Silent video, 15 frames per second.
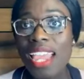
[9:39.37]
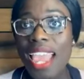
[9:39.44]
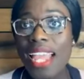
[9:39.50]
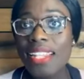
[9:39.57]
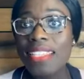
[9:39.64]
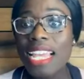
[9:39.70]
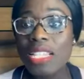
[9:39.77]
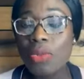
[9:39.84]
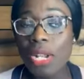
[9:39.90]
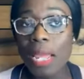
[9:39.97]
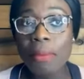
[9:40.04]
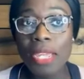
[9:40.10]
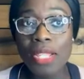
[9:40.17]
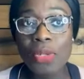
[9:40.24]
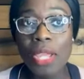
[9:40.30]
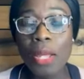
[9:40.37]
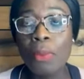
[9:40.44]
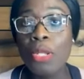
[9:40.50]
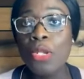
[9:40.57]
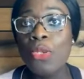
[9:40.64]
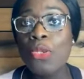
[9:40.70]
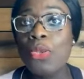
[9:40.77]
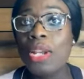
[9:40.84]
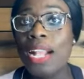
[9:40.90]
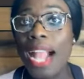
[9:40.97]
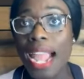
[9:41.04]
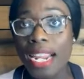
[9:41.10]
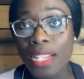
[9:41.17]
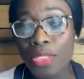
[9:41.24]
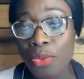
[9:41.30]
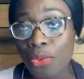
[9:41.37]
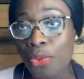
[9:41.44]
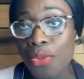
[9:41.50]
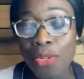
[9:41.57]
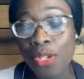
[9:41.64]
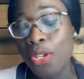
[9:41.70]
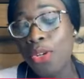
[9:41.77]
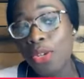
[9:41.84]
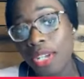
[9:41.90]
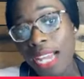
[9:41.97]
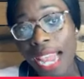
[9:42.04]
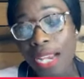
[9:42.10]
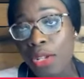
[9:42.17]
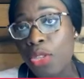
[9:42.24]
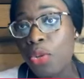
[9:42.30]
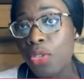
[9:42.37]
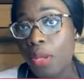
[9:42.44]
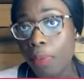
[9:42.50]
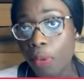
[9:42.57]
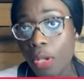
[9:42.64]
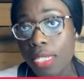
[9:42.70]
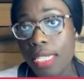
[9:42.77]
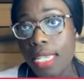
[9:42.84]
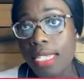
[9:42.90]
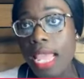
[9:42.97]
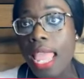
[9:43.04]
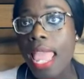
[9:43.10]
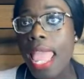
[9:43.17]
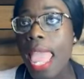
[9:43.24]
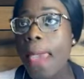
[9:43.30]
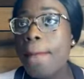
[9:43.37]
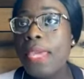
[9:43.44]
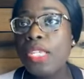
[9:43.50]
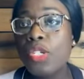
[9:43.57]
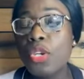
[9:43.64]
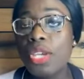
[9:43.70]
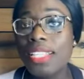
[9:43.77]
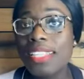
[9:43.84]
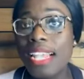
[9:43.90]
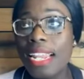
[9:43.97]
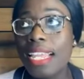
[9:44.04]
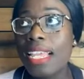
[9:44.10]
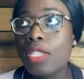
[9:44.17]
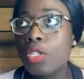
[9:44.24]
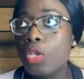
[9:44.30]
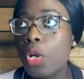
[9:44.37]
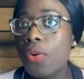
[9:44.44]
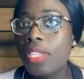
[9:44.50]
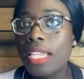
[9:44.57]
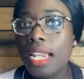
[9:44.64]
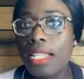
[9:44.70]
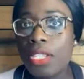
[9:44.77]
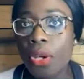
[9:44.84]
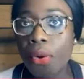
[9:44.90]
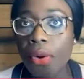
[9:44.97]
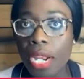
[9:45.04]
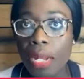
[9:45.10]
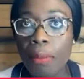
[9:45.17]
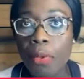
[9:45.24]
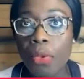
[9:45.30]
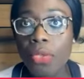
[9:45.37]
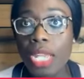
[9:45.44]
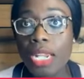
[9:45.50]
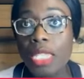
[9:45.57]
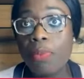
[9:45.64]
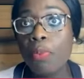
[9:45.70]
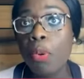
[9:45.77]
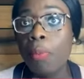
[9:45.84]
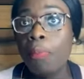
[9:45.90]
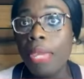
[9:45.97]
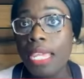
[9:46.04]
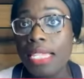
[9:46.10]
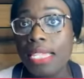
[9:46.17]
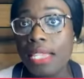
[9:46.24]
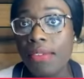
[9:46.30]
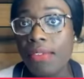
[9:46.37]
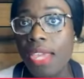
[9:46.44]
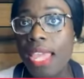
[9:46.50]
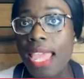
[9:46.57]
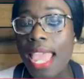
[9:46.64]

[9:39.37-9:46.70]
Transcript: And that's what I'm here to help you do, to guide you through the process and make sure you're telling a story that is credible, that is probative,